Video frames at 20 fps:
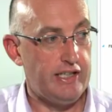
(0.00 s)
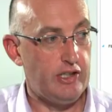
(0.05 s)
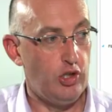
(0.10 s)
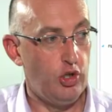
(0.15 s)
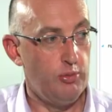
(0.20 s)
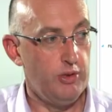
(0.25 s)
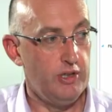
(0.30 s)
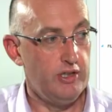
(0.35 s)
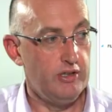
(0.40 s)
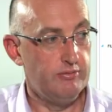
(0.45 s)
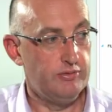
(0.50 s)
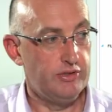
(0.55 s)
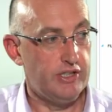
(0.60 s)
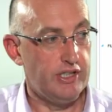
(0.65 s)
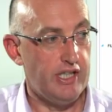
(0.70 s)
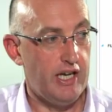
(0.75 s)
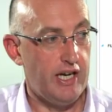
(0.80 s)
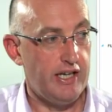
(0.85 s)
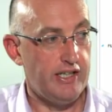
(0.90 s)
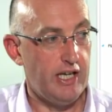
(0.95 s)
global
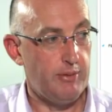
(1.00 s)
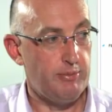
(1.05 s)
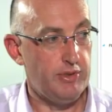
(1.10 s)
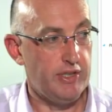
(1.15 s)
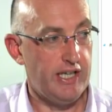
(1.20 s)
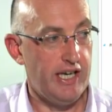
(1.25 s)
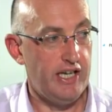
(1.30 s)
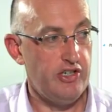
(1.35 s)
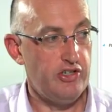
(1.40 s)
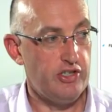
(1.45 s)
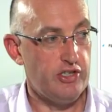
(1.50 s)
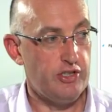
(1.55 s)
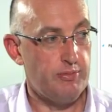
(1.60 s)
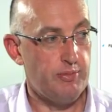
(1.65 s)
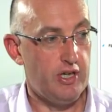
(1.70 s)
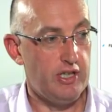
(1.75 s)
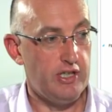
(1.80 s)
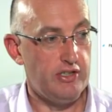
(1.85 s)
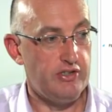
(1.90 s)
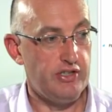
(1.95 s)
denied applications
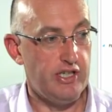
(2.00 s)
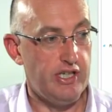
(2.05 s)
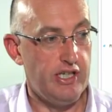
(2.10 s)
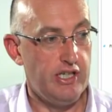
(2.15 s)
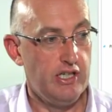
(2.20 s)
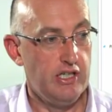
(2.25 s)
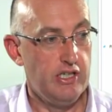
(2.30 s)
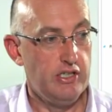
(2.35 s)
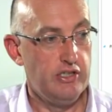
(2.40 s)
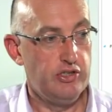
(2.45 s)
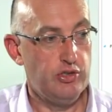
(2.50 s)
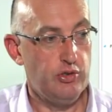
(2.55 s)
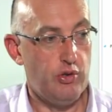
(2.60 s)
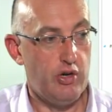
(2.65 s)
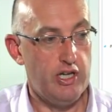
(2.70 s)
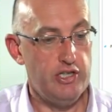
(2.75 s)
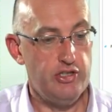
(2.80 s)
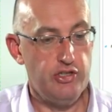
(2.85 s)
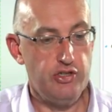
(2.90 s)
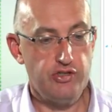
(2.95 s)
policy, so
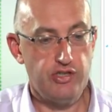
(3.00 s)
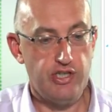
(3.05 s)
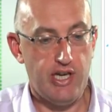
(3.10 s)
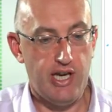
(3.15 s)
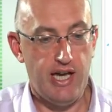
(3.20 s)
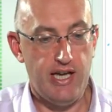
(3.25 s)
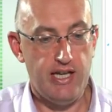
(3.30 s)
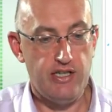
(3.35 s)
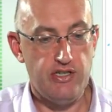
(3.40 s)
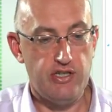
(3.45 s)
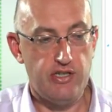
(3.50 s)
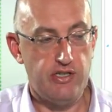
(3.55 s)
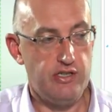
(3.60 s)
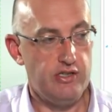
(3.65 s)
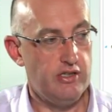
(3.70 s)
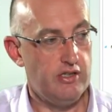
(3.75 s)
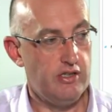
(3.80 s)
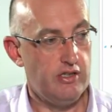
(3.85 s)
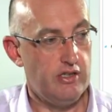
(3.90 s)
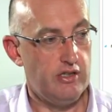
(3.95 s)
I'll just add
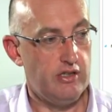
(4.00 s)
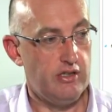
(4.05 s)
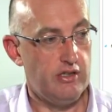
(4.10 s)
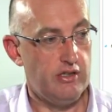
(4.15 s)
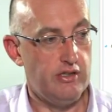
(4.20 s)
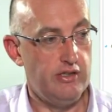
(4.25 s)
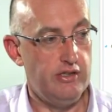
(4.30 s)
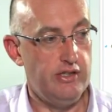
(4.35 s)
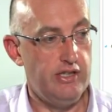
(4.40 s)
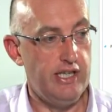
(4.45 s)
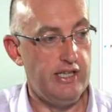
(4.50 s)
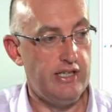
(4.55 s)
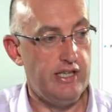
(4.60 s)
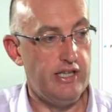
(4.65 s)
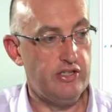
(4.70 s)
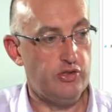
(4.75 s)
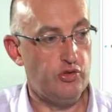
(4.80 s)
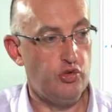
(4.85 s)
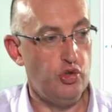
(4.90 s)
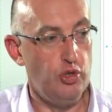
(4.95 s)

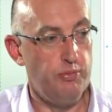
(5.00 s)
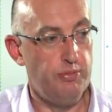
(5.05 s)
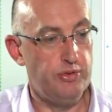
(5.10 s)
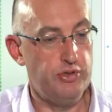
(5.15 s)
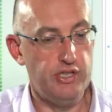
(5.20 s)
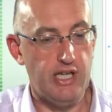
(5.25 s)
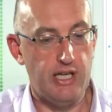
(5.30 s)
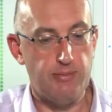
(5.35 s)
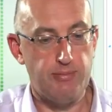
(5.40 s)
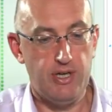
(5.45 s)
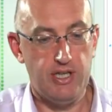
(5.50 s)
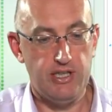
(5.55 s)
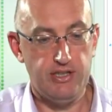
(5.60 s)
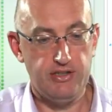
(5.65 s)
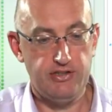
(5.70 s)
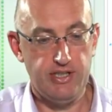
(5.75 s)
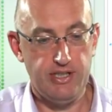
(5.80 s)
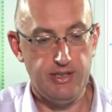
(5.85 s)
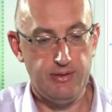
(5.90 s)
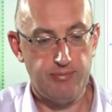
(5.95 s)
this group to that
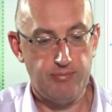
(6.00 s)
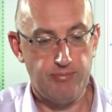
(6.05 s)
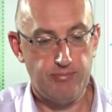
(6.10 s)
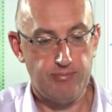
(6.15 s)
policy.